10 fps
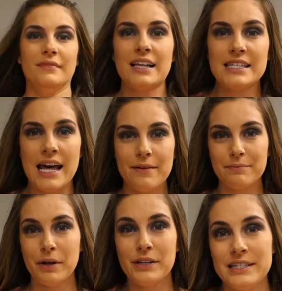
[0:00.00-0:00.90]
That's that.
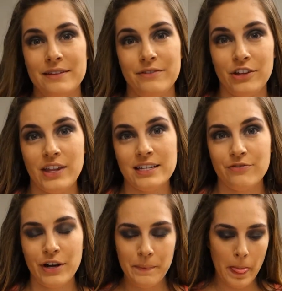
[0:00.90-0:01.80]
Probably doesn't even look that
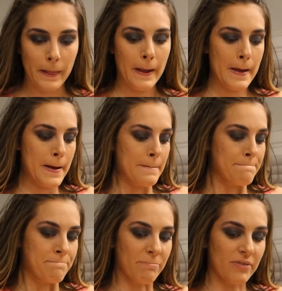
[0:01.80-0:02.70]
different.
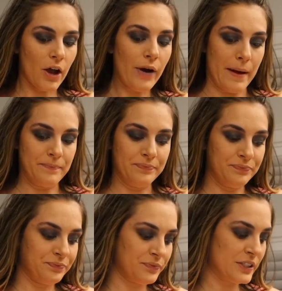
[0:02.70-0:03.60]
Okay,
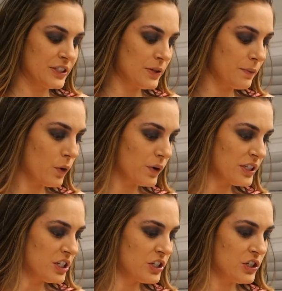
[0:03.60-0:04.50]
so I'm going
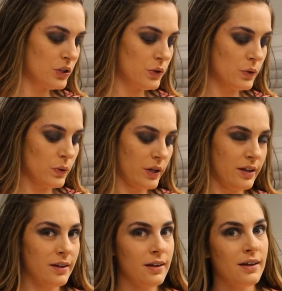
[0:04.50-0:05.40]
to do
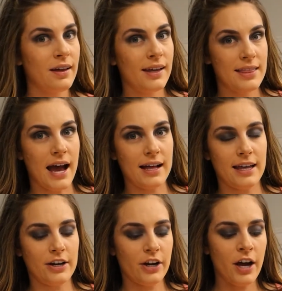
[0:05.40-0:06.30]
the
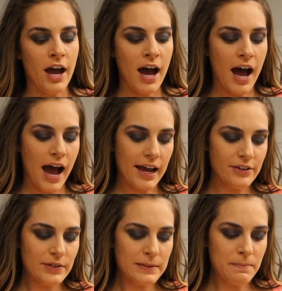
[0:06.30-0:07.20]
eyeliner.
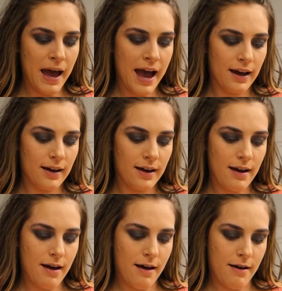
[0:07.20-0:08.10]
I use MAC
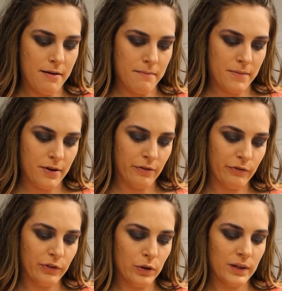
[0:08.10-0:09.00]

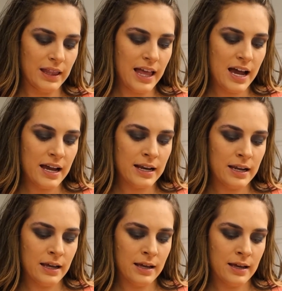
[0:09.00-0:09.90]
Fluid
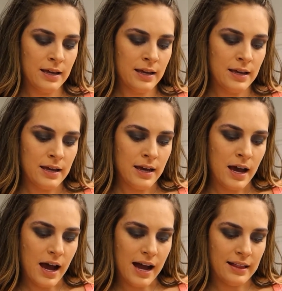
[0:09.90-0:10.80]
Line
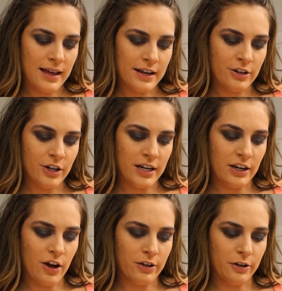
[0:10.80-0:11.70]
eyeliner in
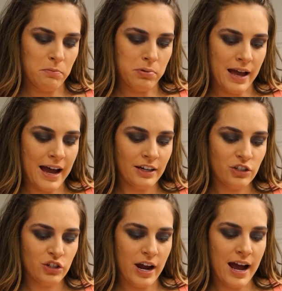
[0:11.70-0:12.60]
color Black
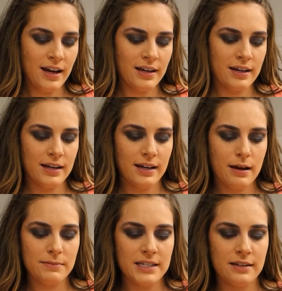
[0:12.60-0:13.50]
Track. It
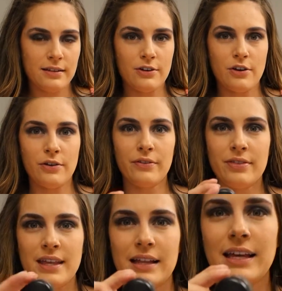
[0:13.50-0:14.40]
comes in a little
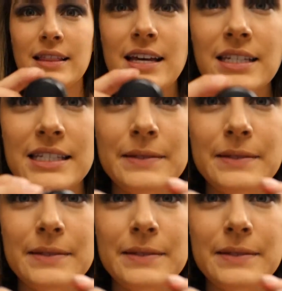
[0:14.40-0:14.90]
thing like this.